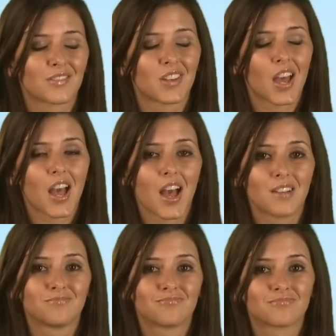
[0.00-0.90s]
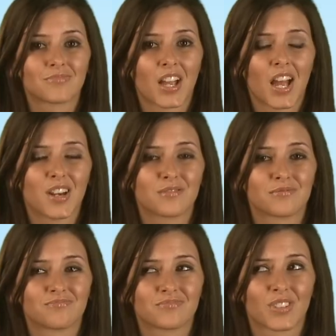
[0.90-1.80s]
Yeah, I kind of
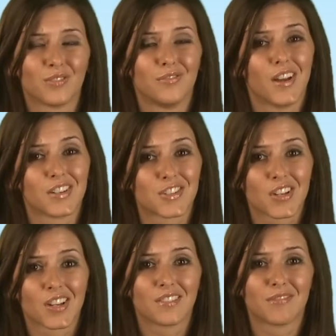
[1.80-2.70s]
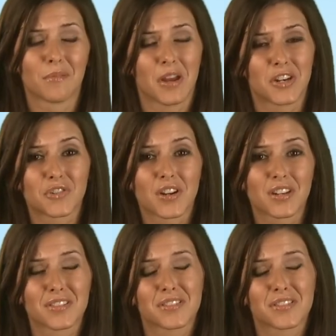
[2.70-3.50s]
invented The Matrix,